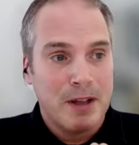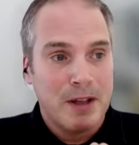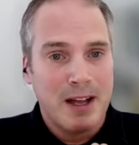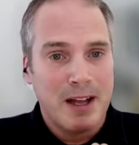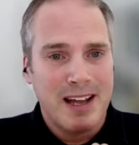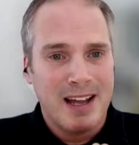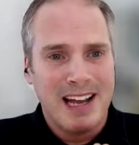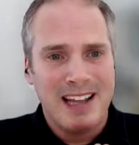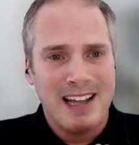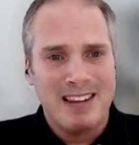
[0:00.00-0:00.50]

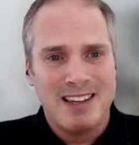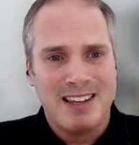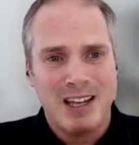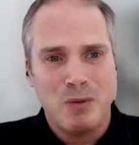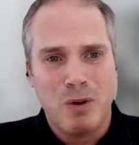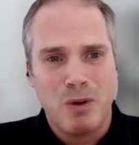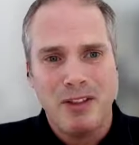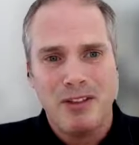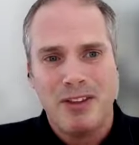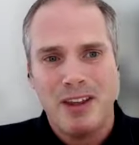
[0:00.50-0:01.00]
And
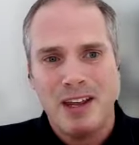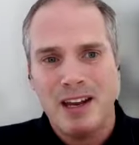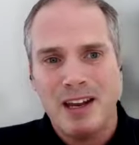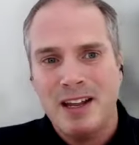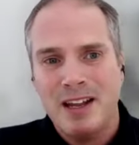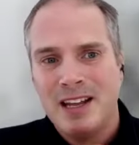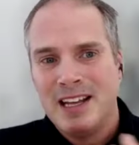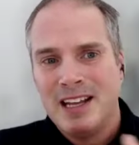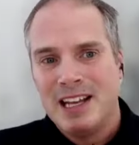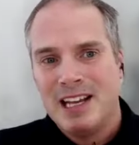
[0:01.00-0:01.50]
one thing
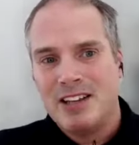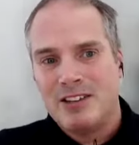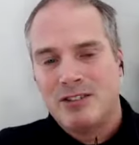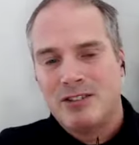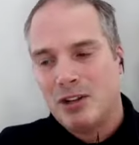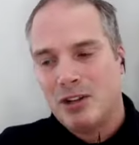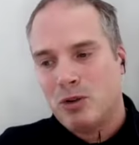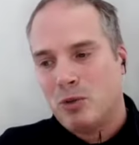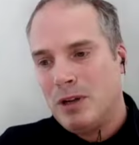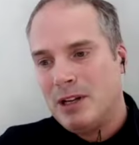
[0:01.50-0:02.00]
is
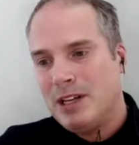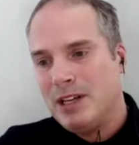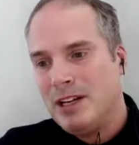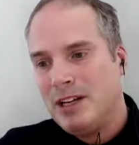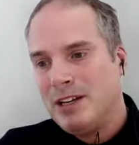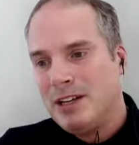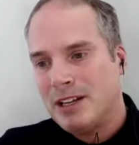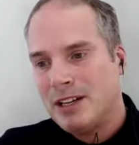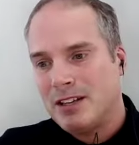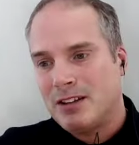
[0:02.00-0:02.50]
not
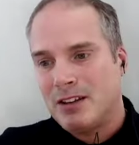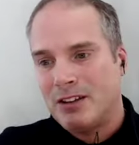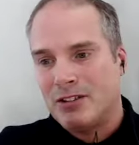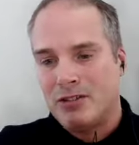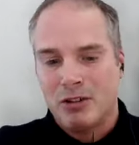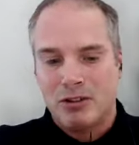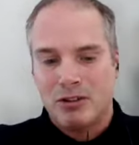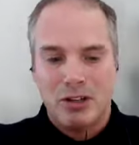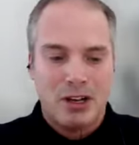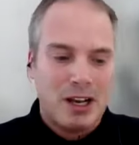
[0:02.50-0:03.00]
really that it is
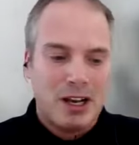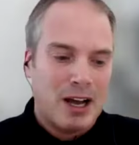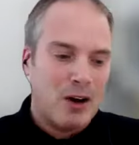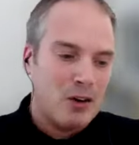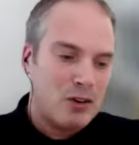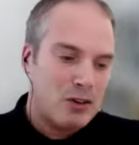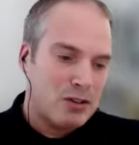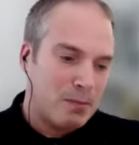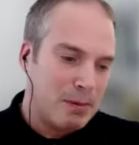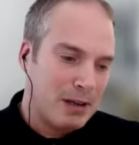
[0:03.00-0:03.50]
not
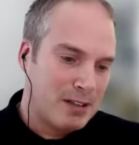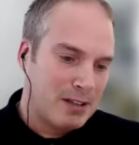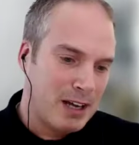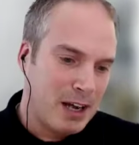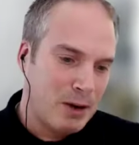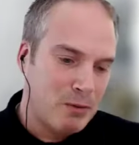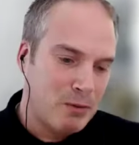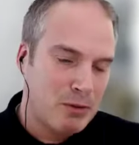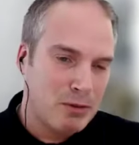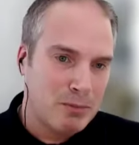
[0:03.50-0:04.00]
allowed, but
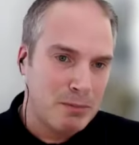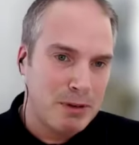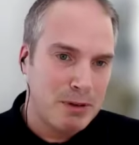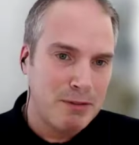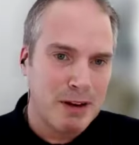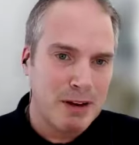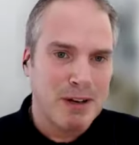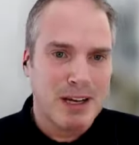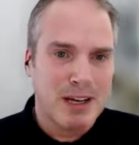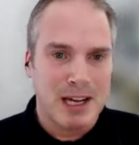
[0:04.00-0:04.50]
I would be
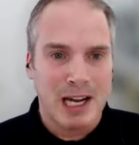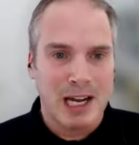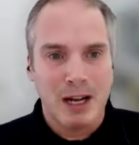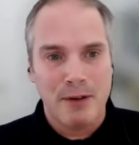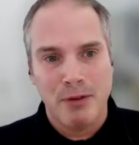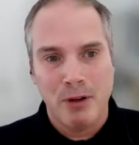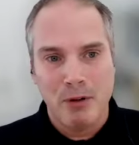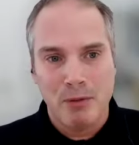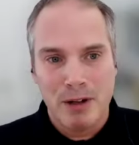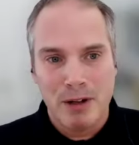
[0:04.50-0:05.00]
very
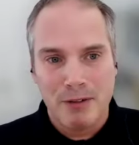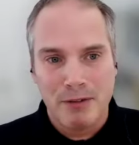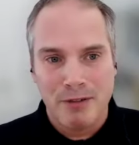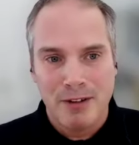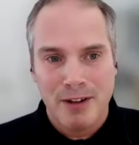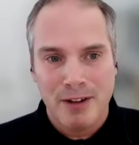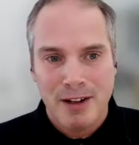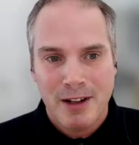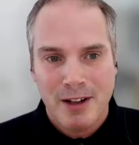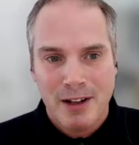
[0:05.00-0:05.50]
careful with,
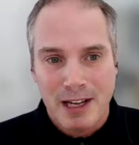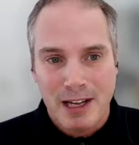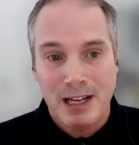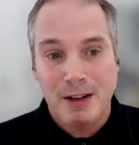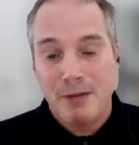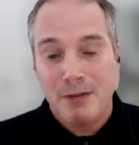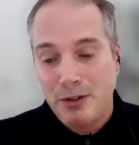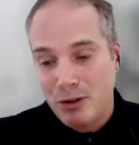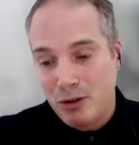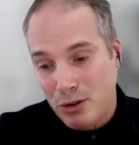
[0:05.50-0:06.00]

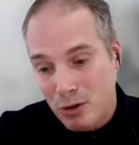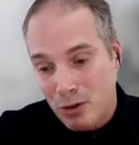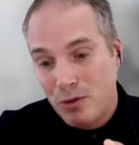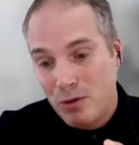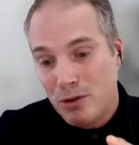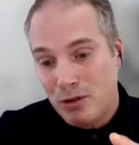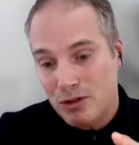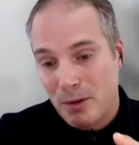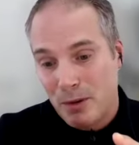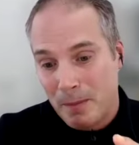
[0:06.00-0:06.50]
if you
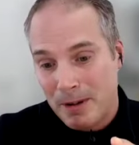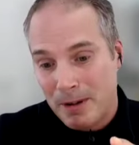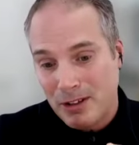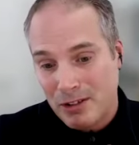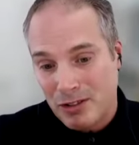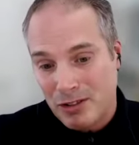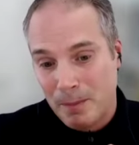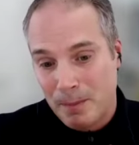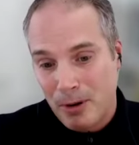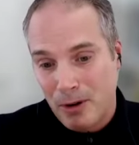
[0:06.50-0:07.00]
do submit a
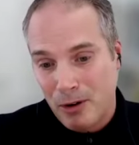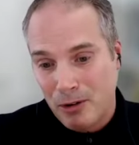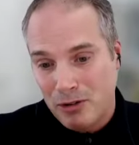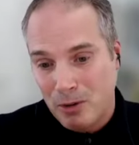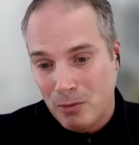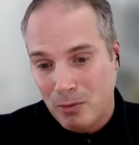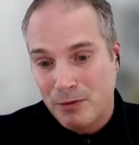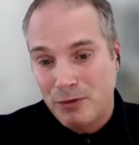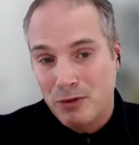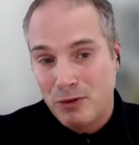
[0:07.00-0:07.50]

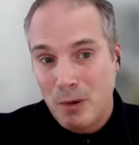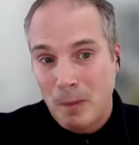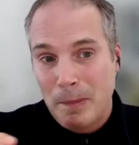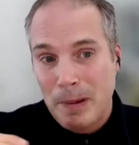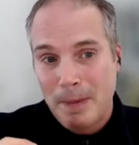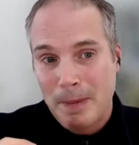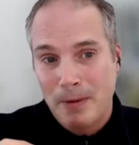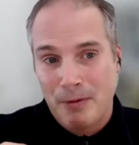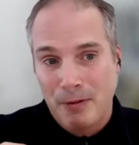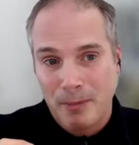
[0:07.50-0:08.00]
symposium with two
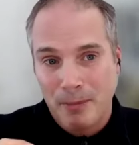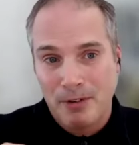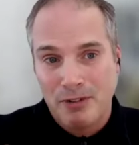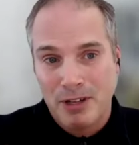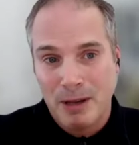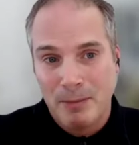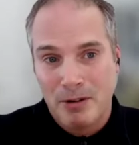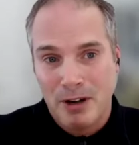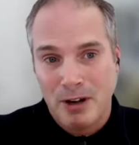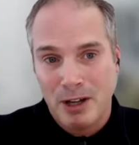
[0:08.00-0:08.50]
people from the
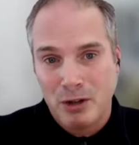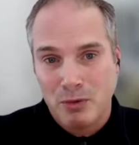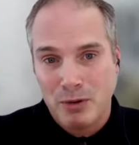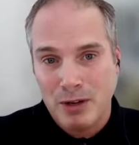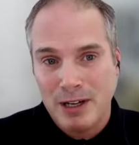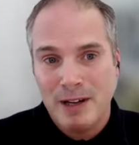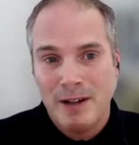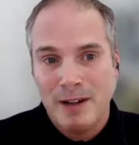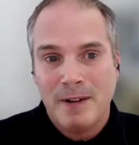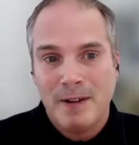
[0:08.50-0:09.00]
same
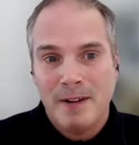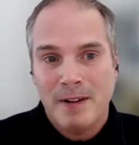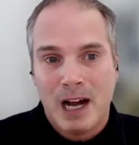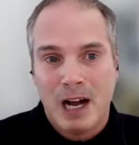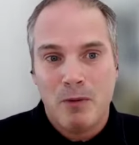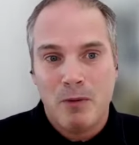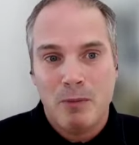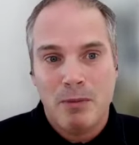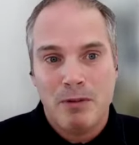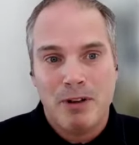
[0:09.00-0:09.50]
country,
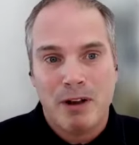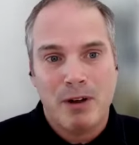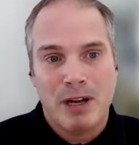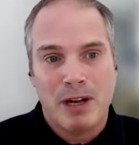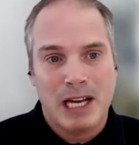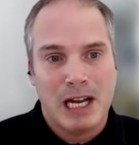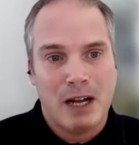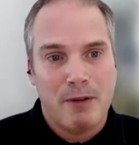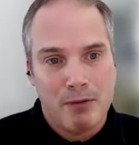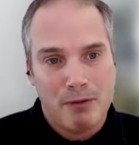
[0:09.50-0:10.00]
I would be very
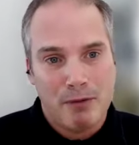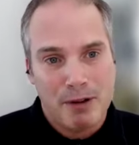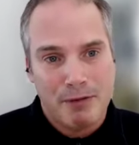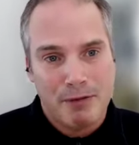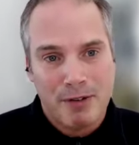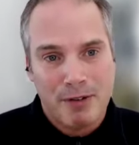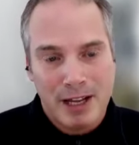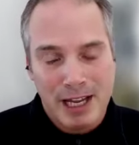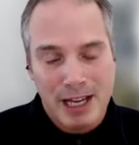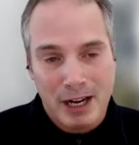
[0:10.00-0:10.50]
careful
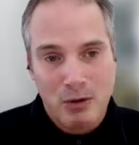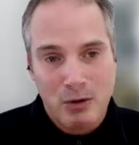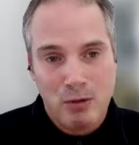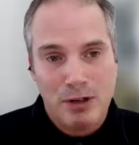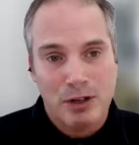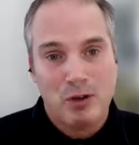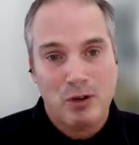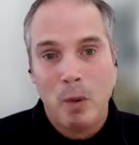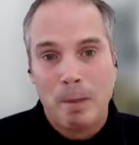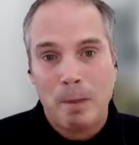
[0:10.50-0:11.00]
with
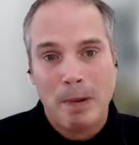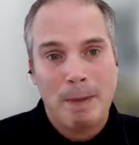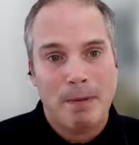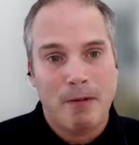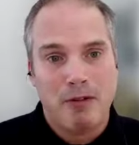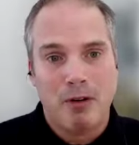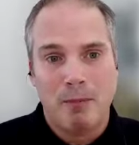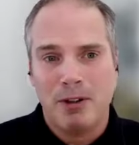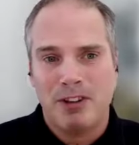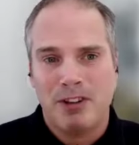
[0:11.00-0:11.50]
including two
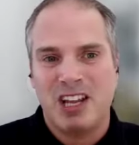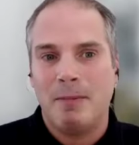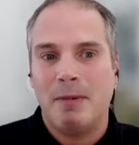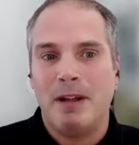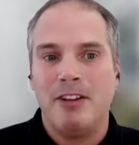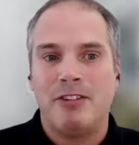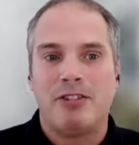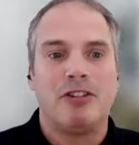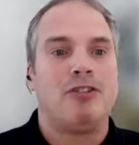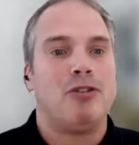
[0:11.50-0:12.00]
people from the same
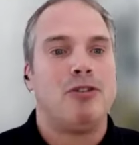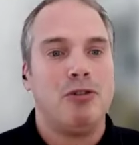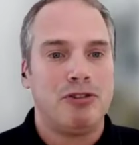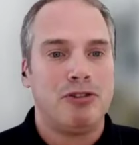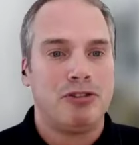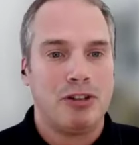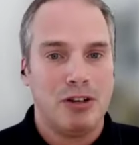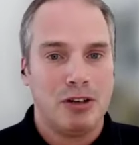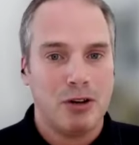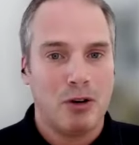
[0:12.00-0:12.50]

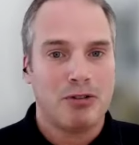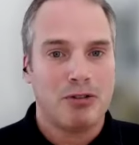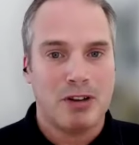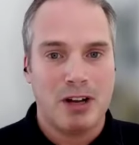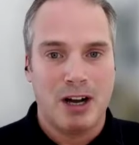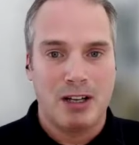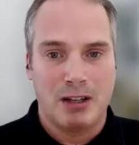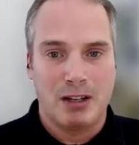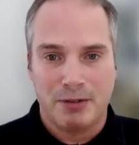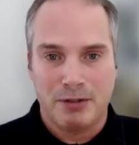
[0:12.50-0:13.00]
institution, those
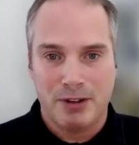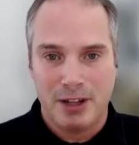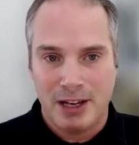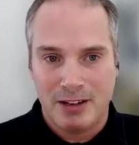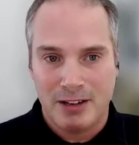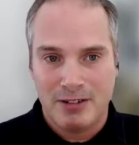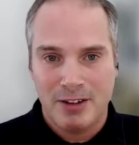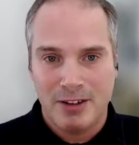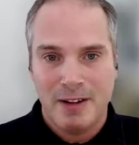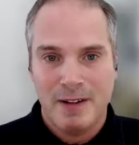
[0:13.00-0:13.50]
kind of
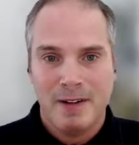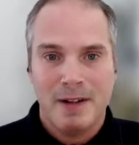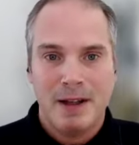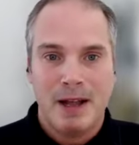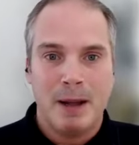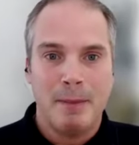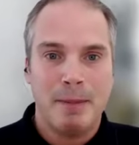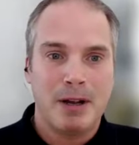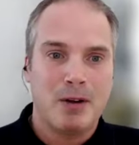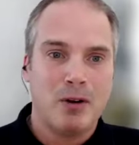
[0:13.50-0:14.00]
things.
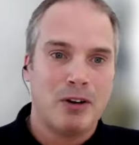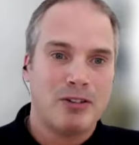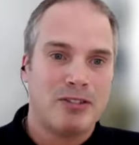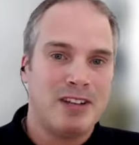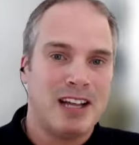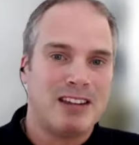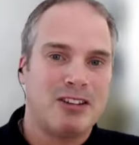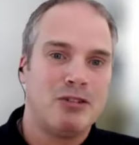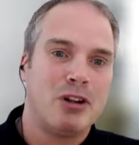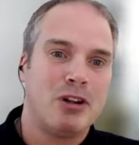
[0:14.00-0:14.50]
Because
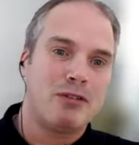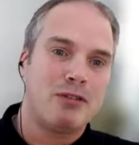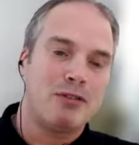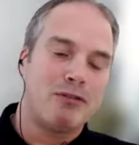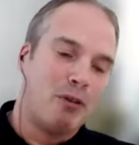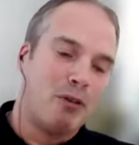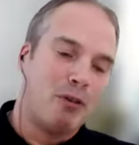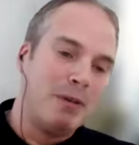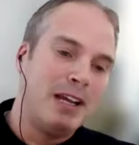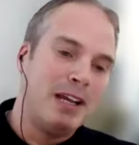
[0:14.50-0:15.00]
that's not,
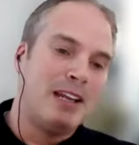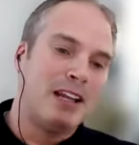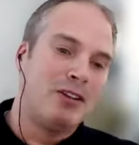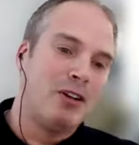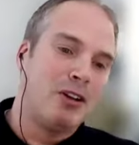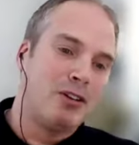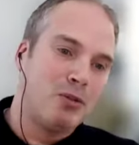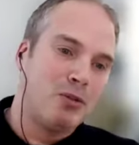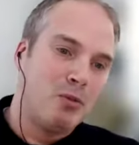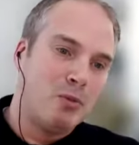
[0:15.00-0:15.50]
for me, that
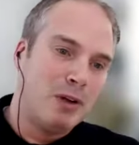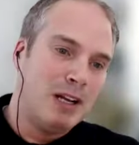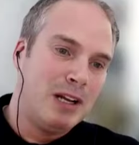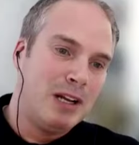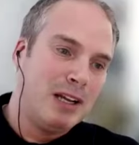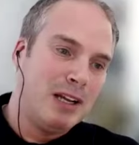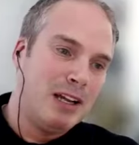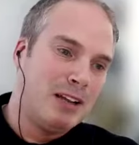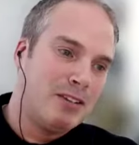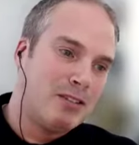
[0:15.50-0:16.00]
not
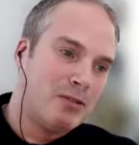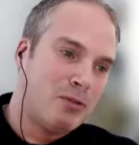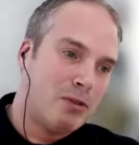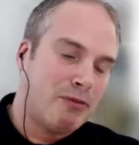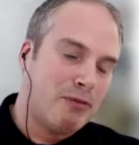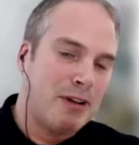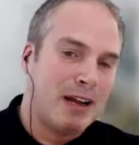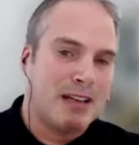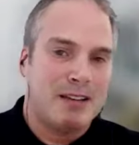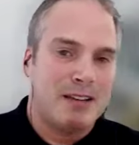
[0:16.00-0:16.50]
really is
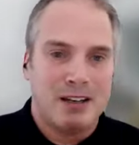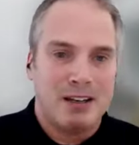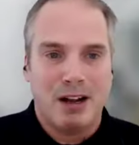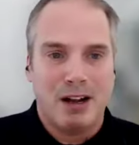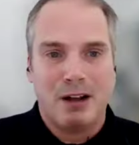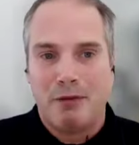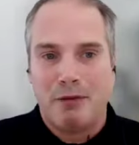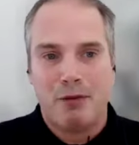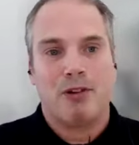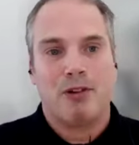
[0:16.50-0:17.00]
reflecting
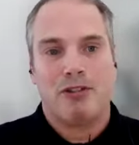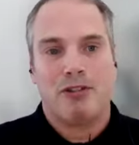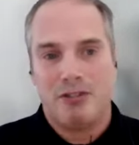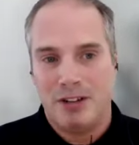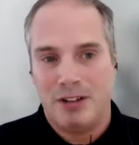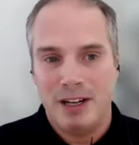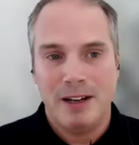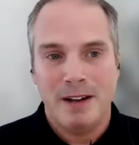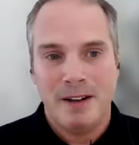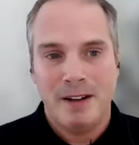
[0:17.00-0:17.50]

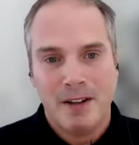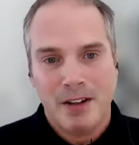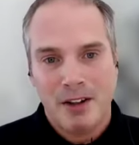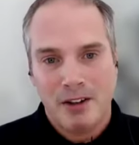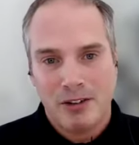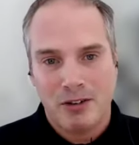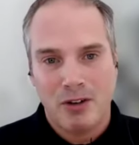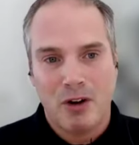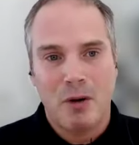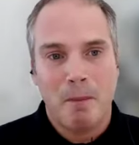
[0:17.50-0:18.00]
diversity.
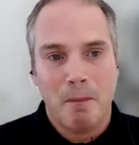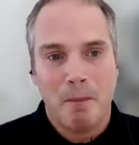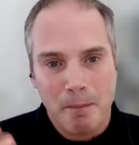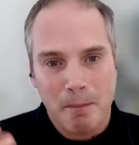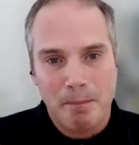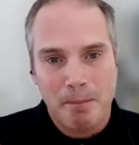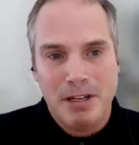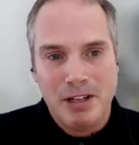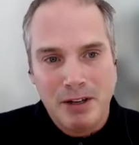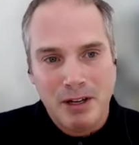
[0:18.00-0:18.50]
So
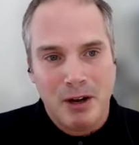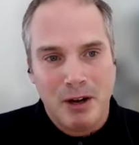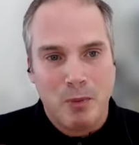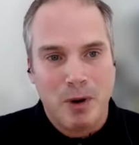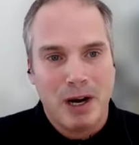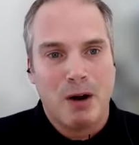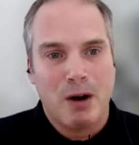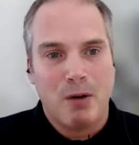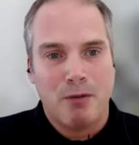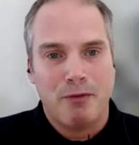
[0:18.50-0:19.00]
be
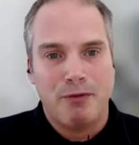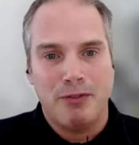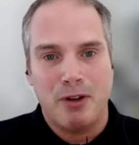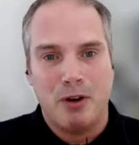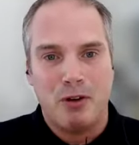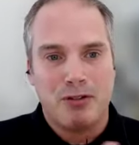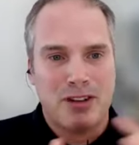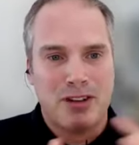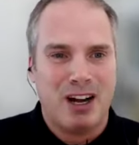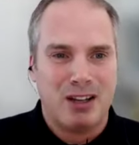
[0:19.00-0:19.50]
aware of
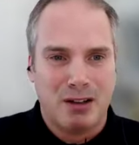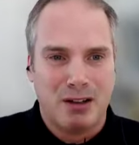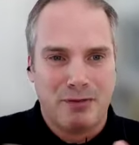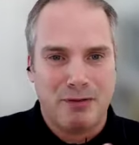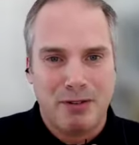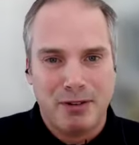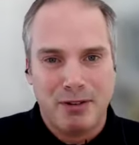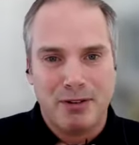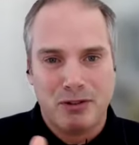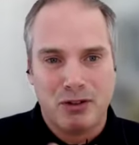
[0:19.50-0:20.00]
those kind
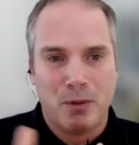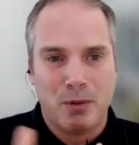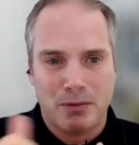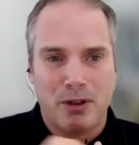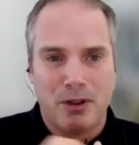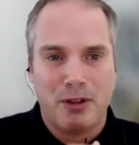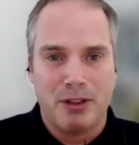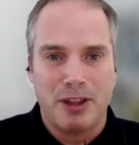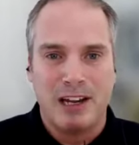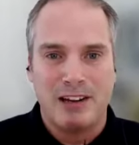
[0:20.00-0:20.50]
of
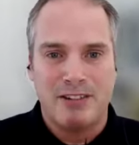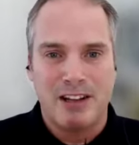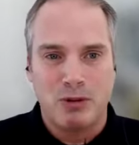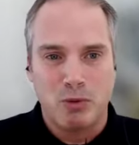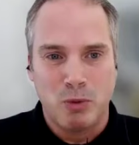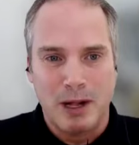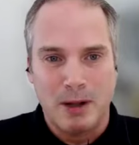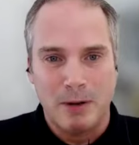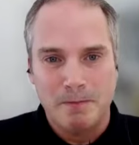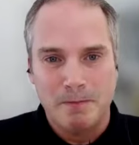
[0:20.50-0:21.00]
subtle things as
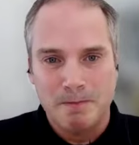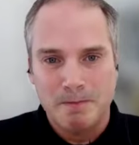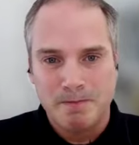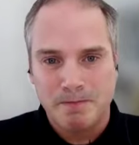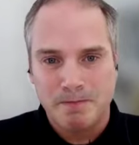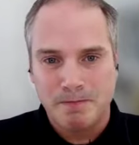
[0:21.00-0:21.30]
well.